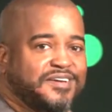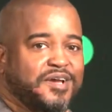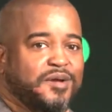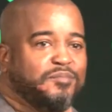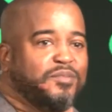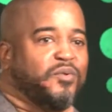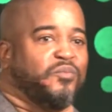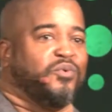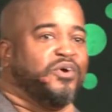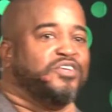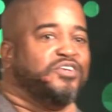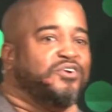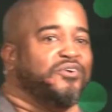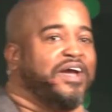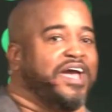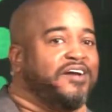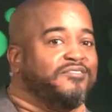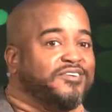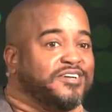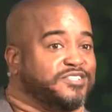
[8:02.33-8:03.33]
But when you
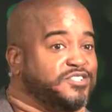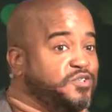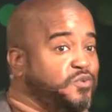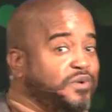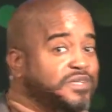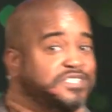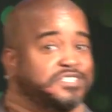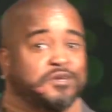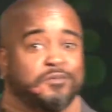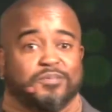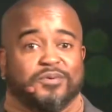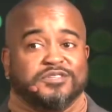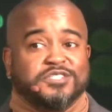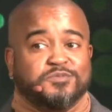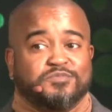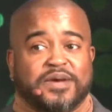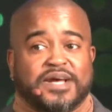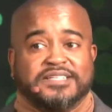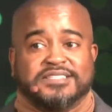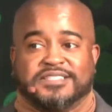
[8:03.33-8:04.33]
have a twisted
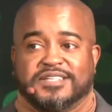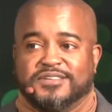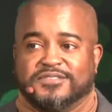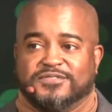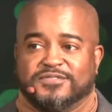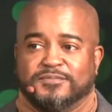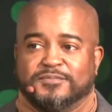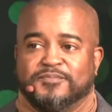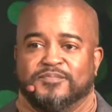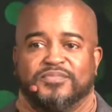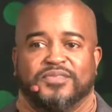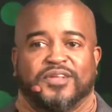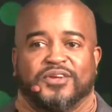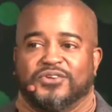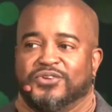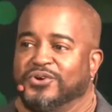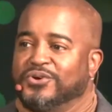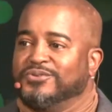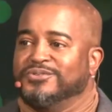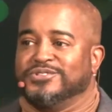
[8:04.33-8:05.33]
perspective,
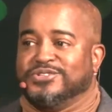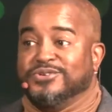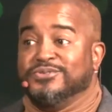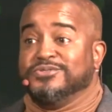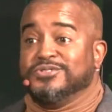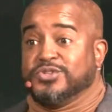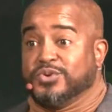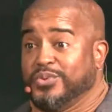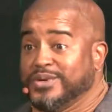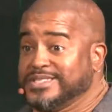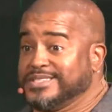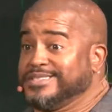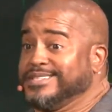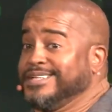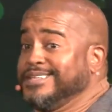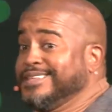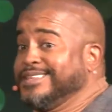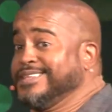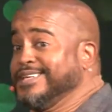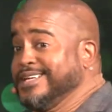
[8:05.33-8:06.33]
you'll do twisted
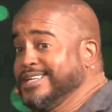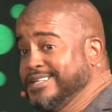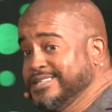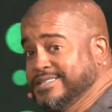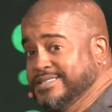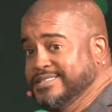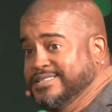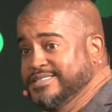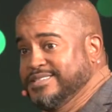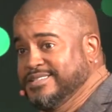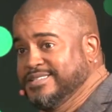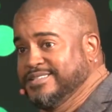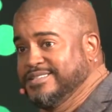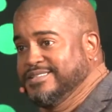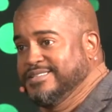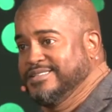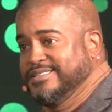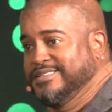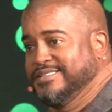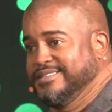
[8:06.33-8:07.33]
things.
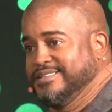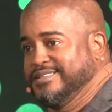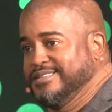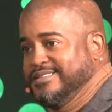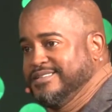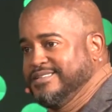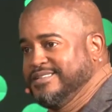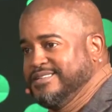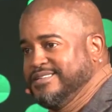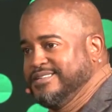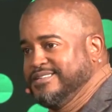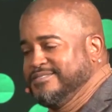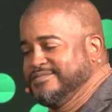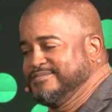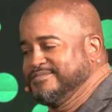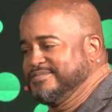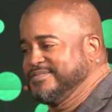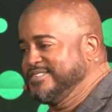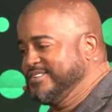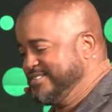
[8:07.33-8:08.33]

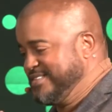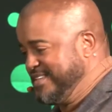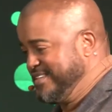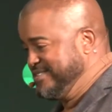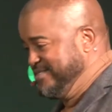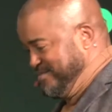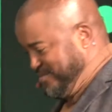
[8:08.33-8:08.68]
Okay,